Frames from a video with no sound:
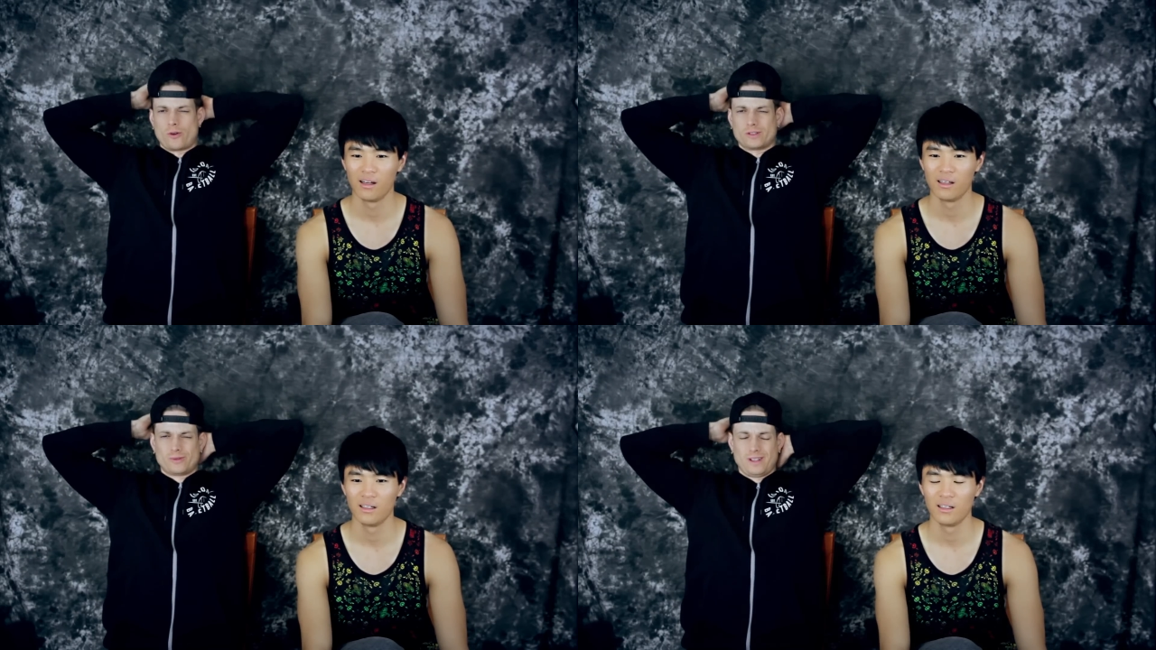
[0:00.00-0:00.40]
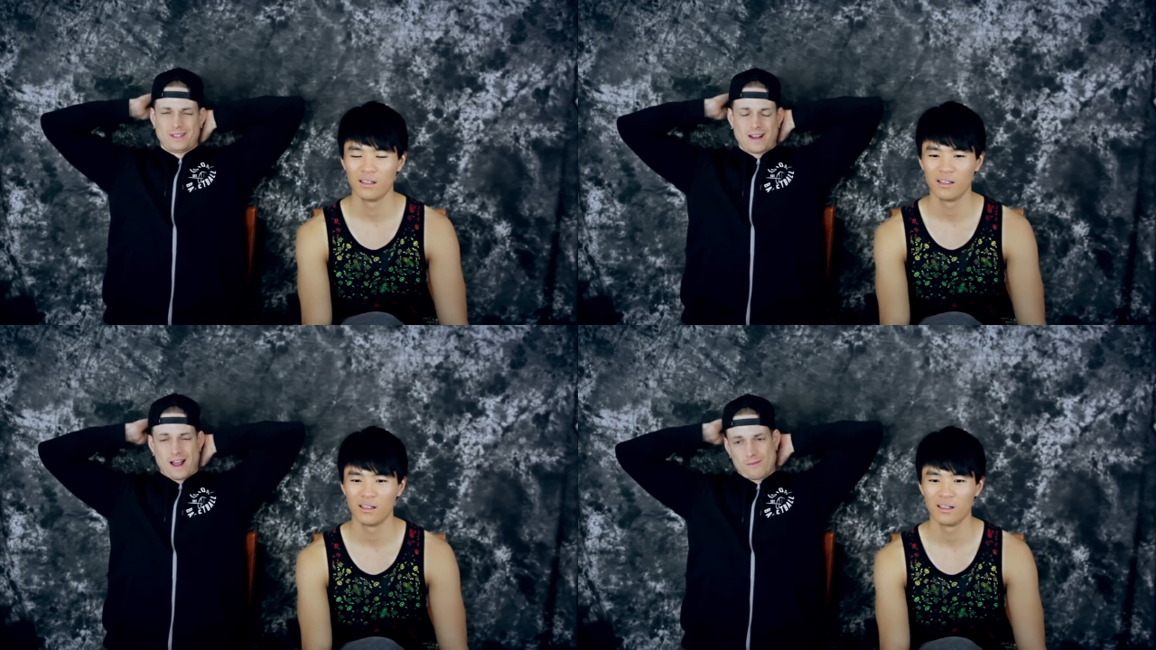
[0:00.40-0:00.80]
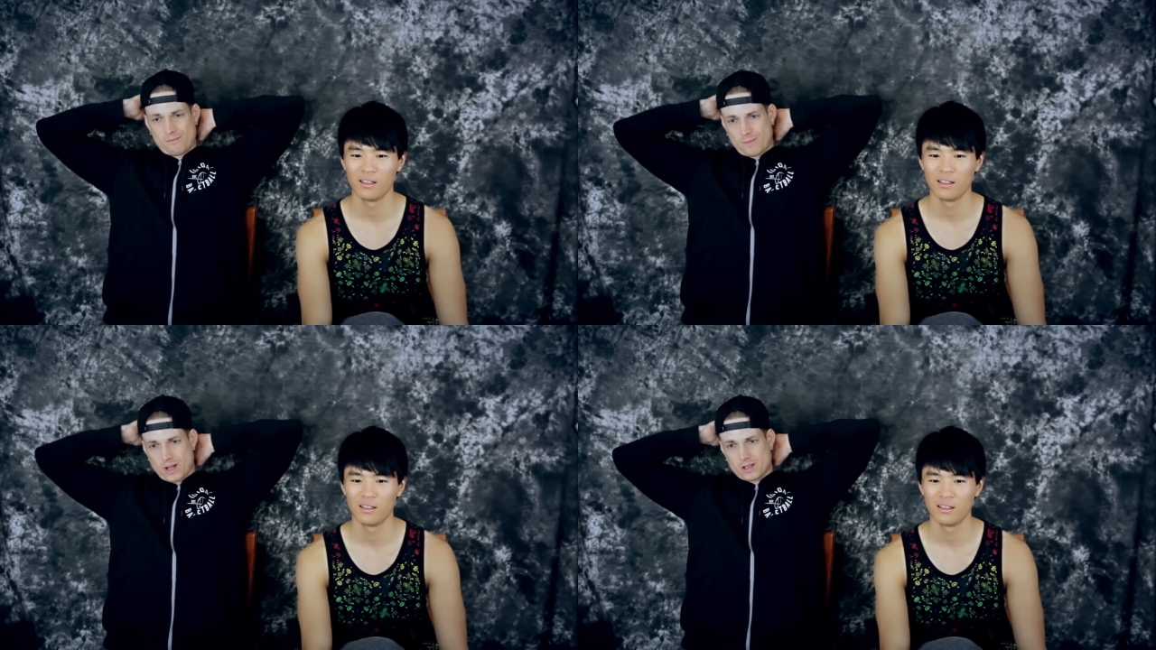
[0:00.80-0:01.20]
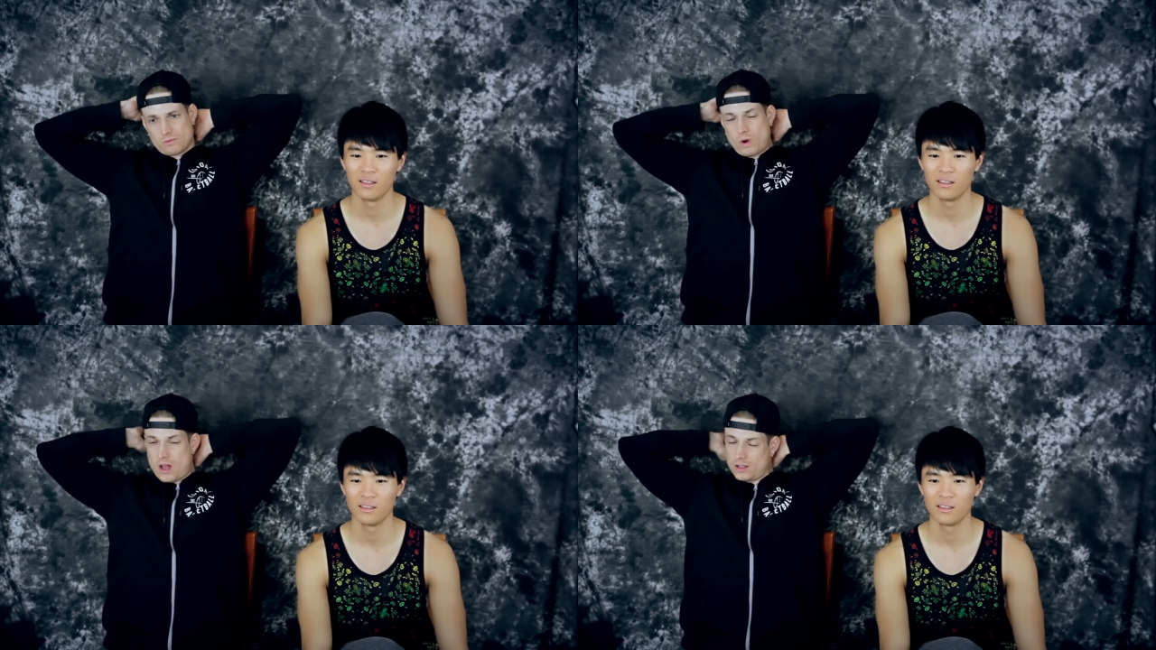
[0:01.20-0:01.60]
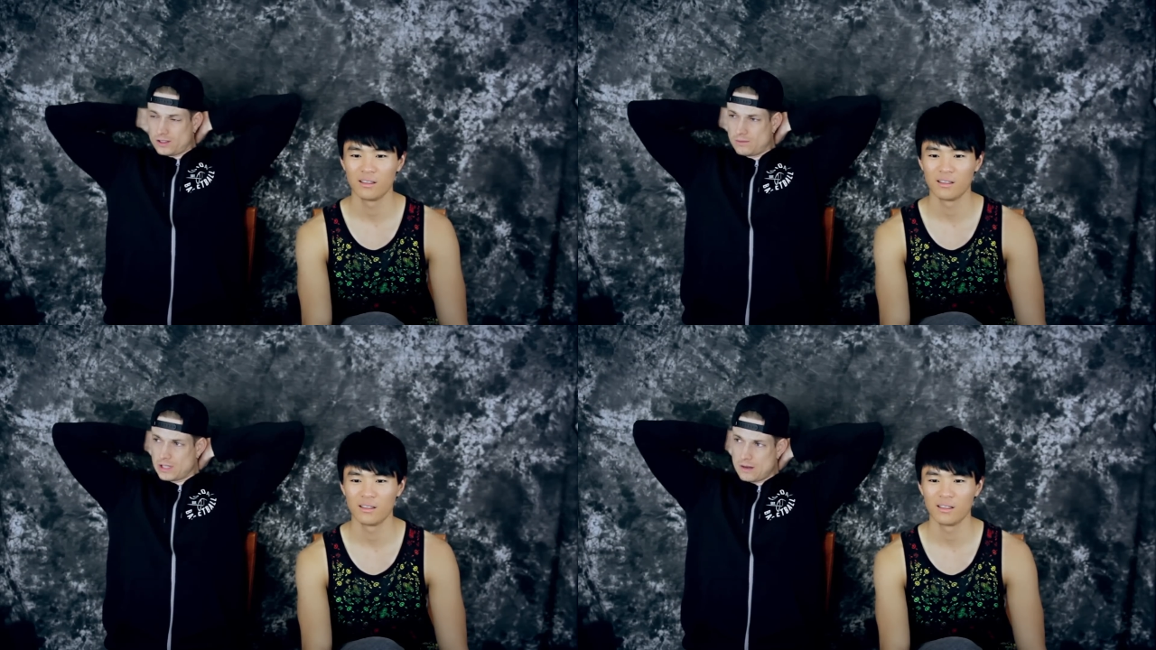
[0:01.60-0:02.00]
Speaker 1: It's really not much. Well,
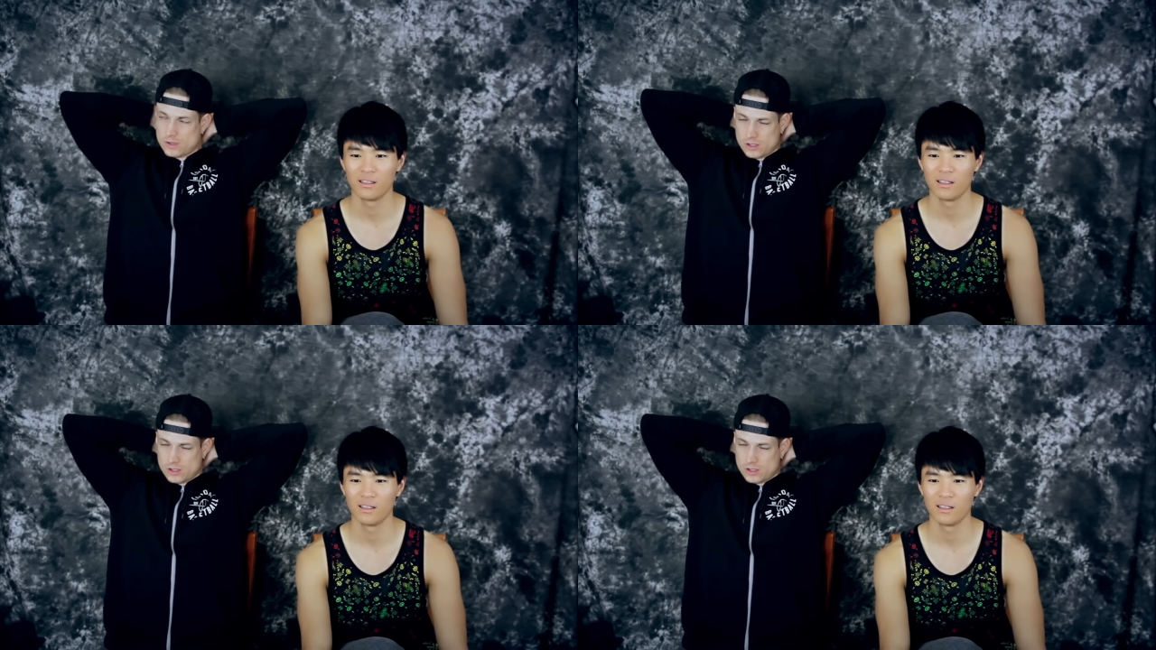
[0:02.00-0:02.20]
sometimes